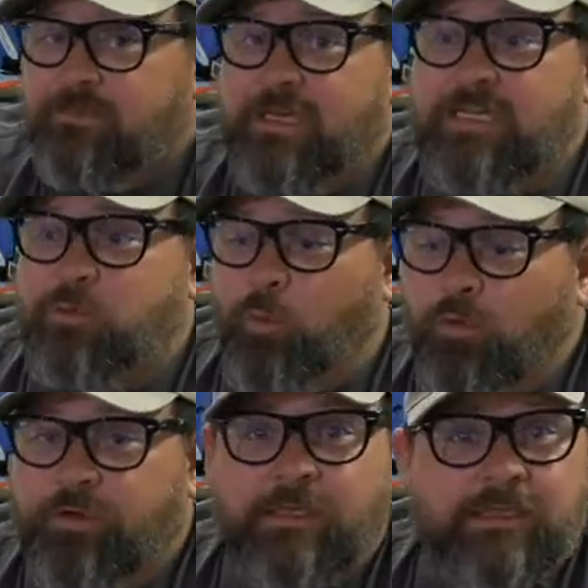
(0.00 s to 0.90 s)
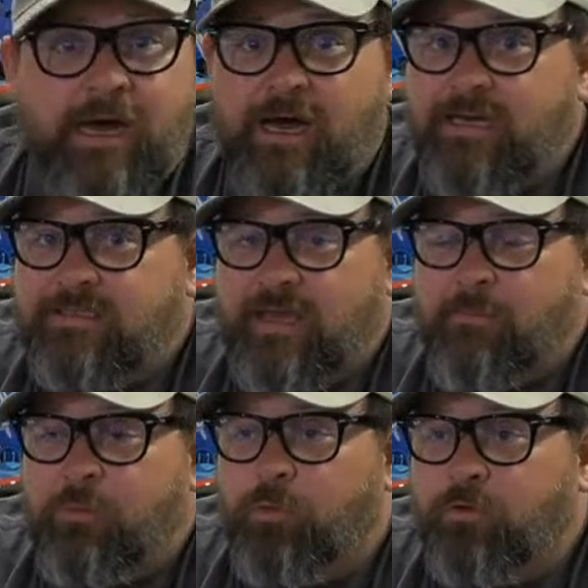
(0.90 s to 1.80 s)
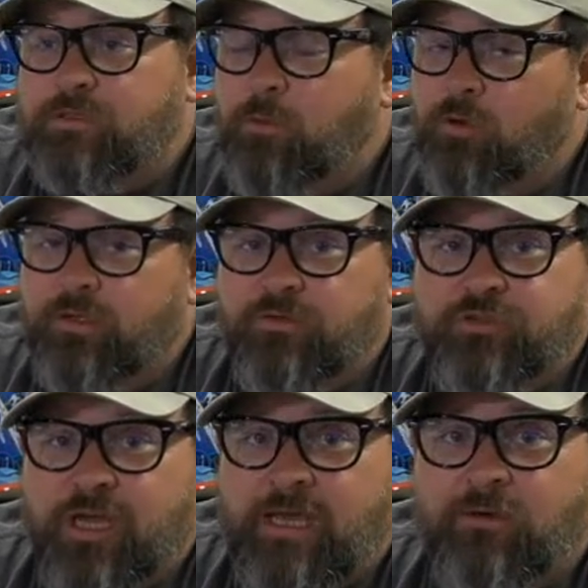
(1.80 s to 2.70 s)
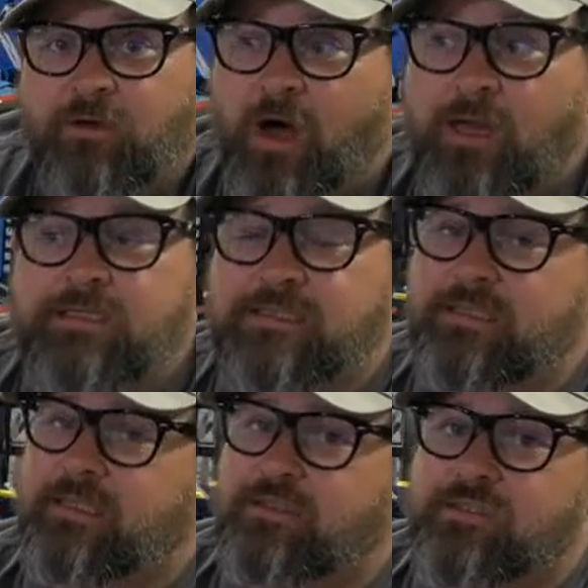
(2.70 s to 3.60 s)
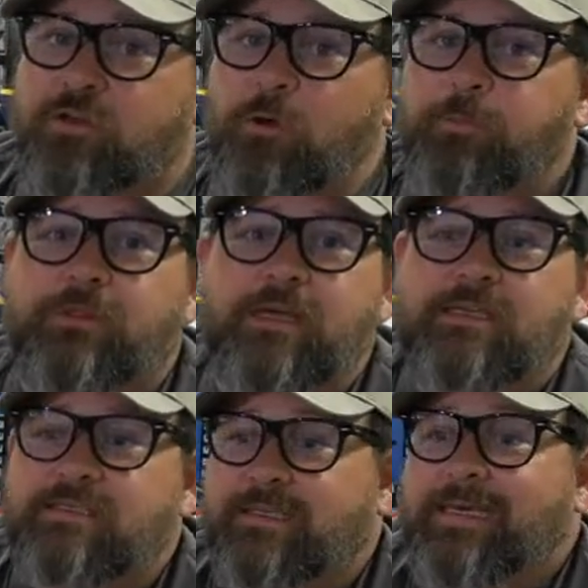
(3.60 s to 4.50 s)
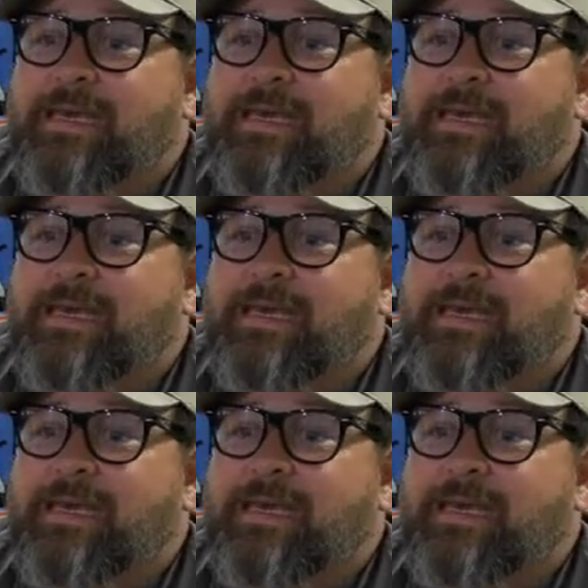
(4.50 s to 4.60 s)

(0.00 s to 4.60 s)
It's working, guys. I mean, we're a small little channel, honestly, in the scope of things.